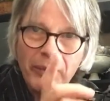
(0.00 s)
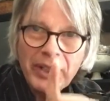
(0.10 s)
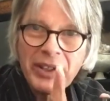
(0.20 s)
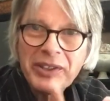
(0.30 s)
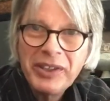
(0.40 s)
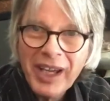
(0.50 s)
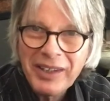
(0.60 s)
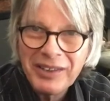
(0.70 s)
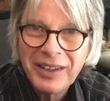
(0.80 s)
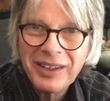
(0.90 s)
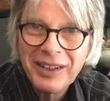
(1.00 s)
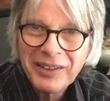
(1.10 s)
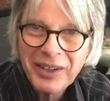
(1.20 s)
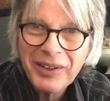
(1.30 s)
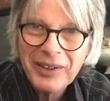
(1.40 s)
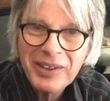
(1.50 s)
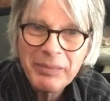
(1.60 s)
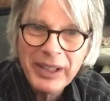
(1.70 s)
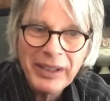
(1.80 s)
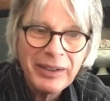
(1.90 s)
suggested shutter
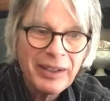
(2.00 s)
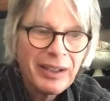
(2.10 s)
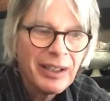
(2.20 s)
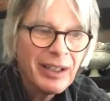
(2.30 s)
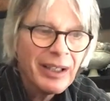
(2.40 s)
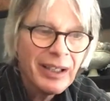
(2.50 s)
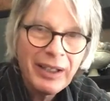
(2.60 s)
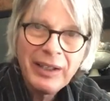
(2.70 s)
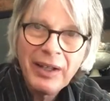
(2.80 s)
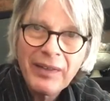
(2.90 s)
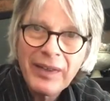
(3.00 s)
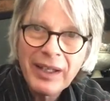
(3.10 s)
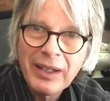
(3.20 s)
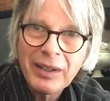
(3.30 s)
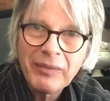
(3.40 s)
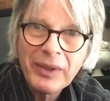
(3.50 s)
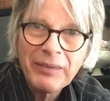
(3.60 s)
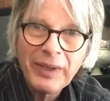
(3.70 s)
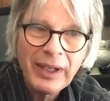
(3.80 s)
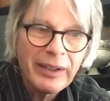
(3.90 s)
speed in the
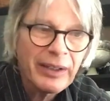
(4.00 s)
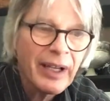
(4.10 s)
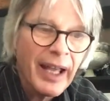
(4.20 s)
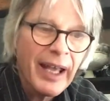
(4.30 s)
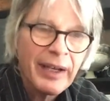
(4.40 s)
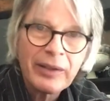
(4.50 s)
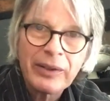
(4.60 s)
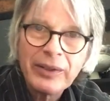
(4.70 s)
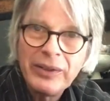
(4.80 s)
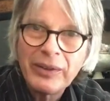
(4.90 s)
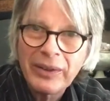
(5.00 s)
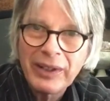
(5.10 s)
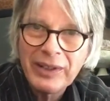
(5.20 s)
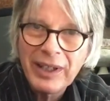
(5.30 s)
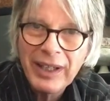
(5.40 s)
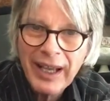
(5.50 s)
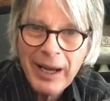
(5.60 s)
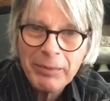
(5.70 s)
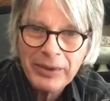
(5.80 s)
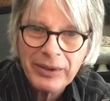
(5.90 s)
viewfinder, and of course you can see the
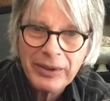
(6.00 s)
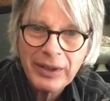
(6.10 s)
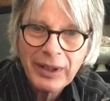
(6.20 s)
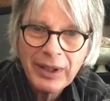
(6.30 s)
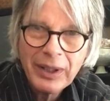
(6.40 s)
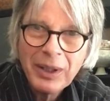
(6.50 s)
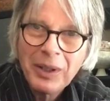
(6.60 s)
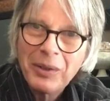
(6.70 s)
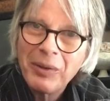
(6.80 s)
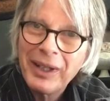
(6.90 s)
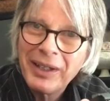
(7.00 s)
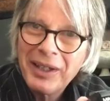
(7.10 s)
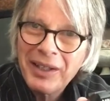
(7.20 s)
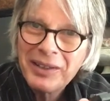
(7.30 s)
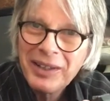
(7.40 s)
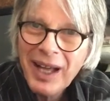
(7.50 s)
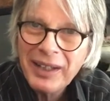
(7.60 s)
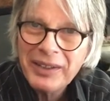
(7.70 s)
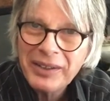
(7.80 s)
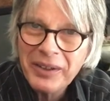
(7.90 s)
aperture. What it does
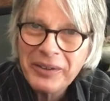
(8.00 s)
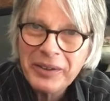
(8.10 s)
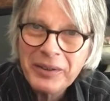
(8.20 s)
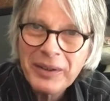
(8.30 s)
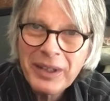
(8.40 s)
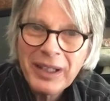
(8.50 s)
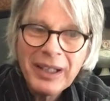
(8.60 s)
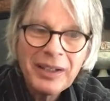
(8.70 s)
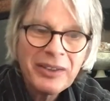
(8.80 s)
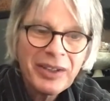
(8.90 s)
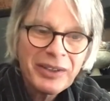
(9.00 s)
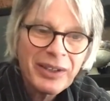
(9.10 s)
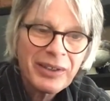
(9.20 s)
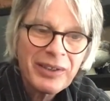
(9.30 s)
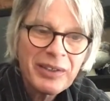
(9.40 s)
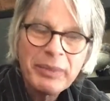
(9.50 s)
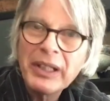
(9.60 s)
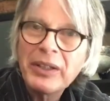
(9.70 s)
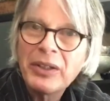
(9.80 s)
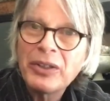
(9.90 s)
not show you is the shutter
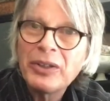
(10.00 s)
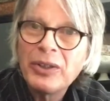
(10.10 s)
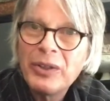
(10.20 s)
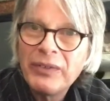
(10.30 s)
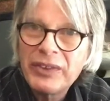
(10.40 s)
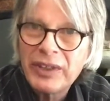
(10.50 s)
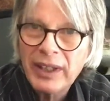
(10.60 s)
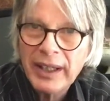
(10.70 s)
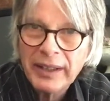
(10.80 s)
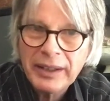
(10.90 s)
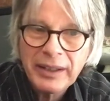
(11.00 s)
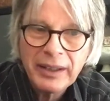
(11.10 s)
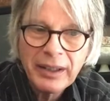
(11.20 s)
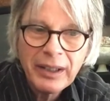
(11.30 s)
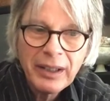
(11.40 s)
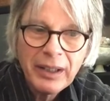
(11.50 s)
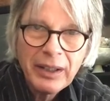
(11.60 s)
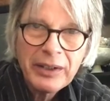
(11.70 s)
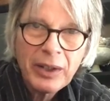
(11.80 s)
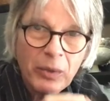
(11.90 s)
speed you've selected.
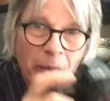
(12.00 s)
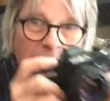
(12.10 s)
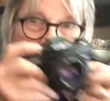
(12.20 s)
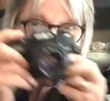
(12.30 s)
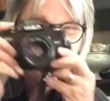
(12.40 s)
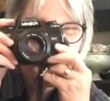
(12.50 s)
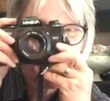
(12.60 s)
So when you're looking